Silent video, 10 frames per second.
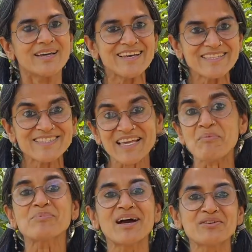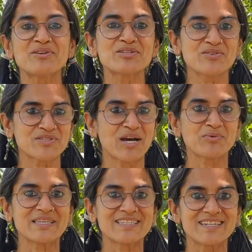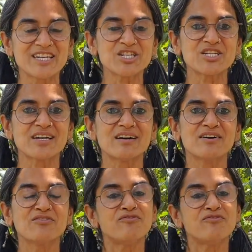In some countries of Southeast Asia,